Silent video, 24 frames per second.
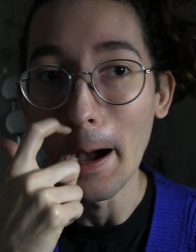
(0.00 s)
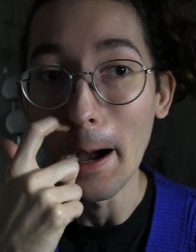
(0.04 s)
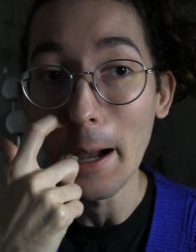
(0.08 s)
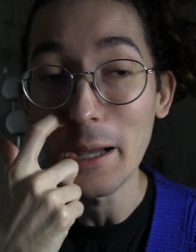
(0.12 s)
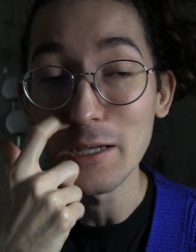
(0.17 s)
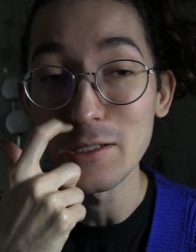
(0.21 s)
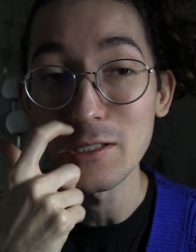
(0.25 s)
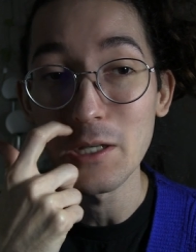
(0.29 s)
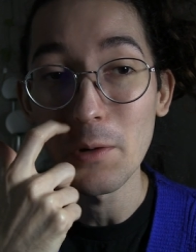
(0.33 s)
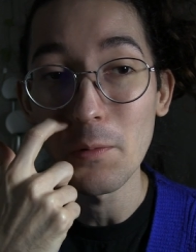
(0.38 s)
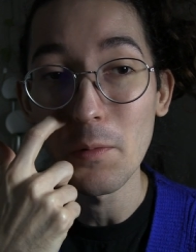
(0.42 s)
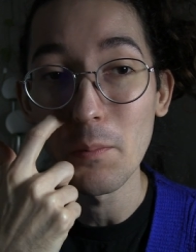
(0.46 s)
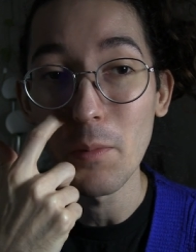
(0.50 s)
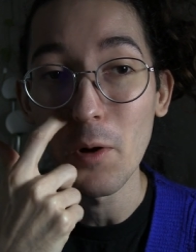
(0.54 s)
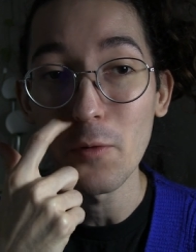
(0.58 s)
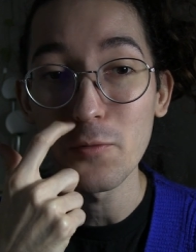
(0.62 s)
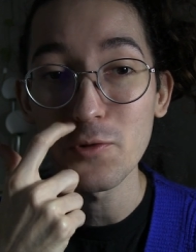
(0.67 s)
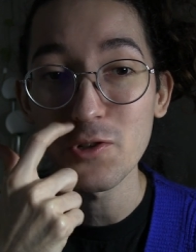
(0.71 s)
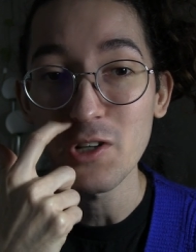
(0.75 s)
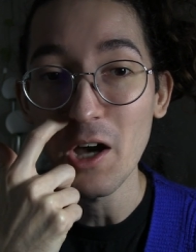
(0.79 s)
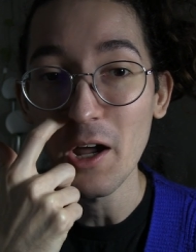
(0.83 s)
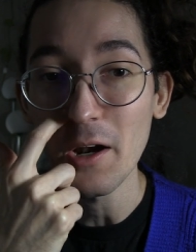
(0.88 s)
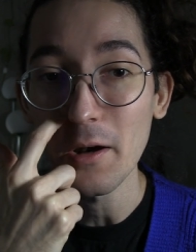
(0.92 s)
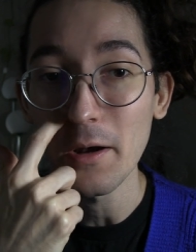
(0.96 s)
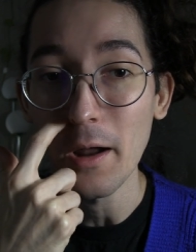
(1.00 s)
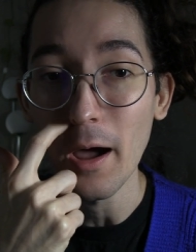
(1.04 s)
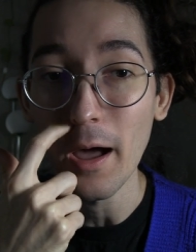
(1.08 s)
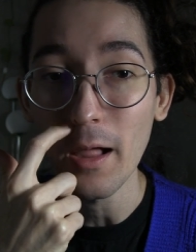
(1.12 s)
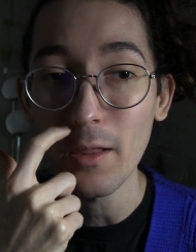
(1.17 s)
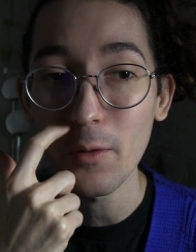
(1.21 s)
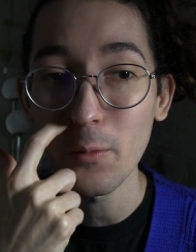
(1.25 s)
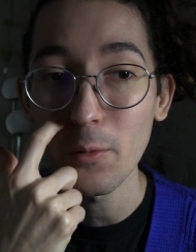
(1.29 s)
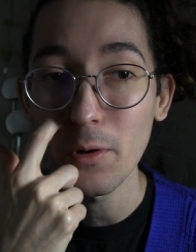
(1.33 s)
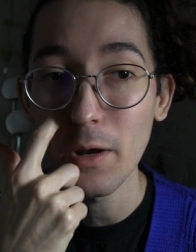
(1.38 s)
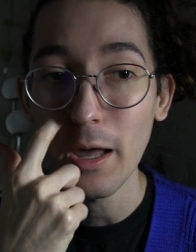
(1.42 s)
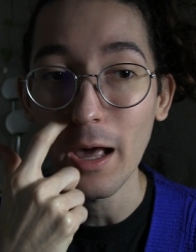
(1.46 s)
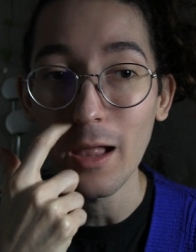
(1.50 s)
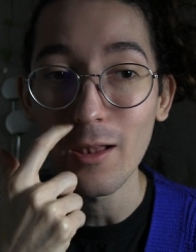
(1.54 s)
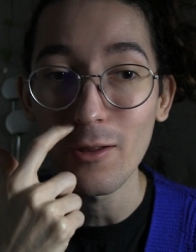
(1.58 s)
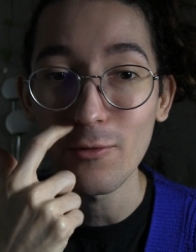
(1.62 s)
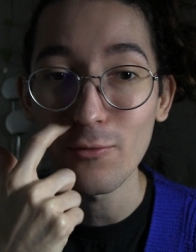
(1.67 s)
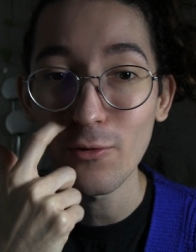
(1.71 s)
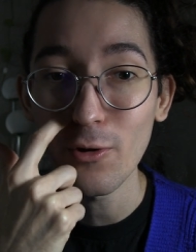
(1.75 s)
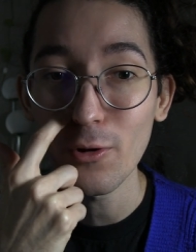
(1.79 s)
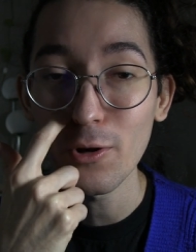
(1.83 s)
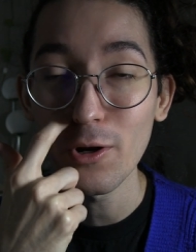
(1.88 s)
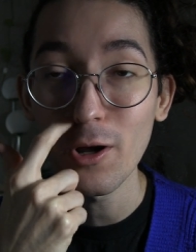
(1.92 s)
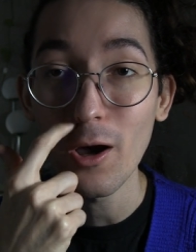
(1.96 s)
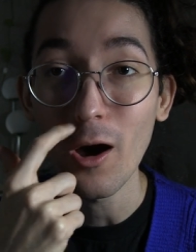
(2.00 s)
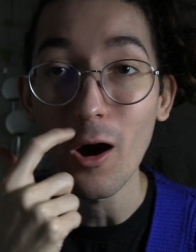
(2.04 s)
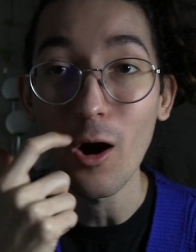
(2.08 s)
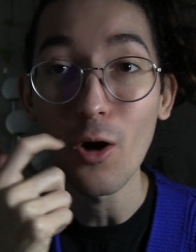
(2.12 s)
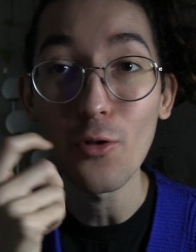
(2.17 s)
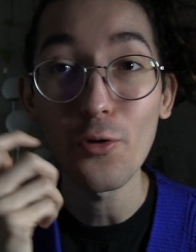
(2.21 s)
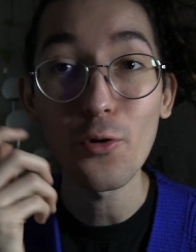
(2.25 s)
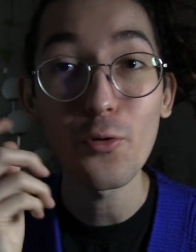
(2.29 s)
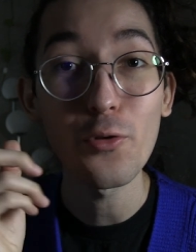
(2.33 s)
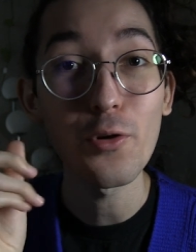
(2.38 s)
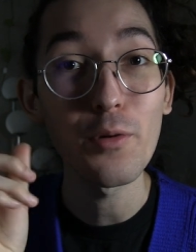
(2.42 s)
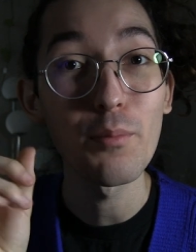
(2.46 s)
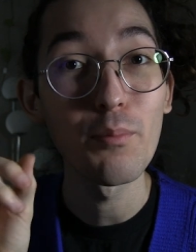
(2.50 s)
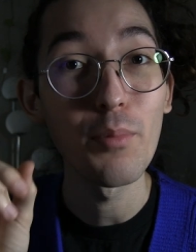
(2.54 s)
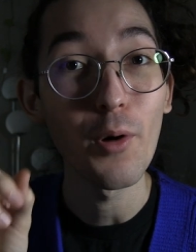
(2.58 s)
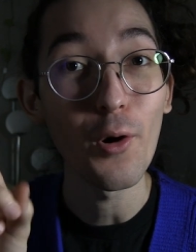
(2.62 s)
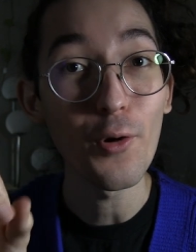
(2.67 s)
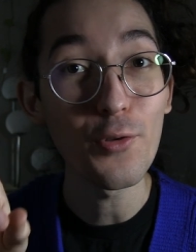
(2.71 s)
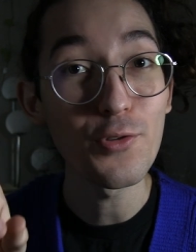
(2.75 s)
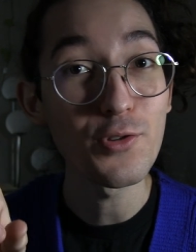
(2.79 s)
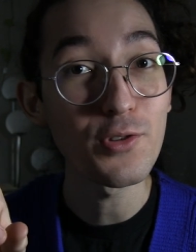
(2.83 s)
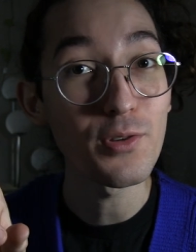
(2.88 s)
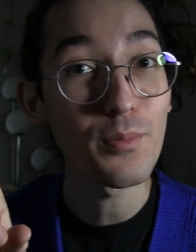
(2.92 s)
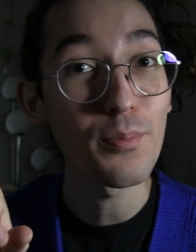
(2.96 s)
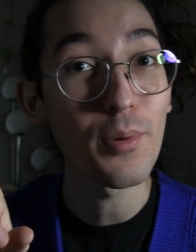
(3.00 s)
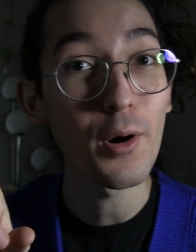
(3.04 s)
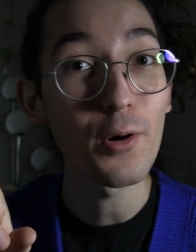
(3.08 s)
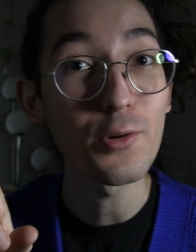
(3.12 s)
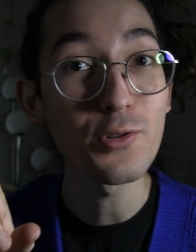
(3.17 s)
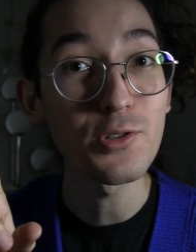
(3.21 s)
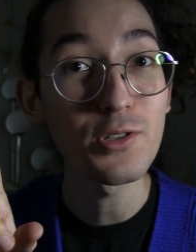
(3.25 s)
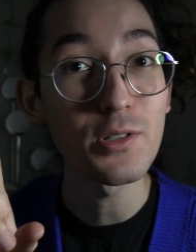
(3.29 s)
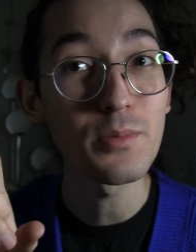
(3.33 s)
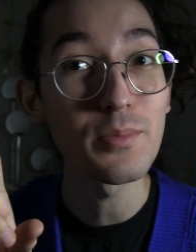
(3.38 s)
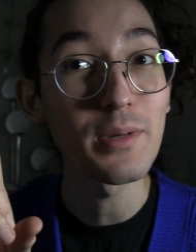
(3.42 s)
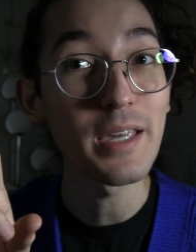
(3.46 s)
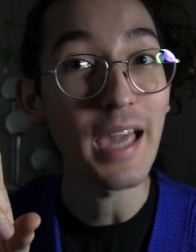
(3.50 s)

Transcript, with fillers: because uh, they were both shot in Hollywood, California, although they're both supposed to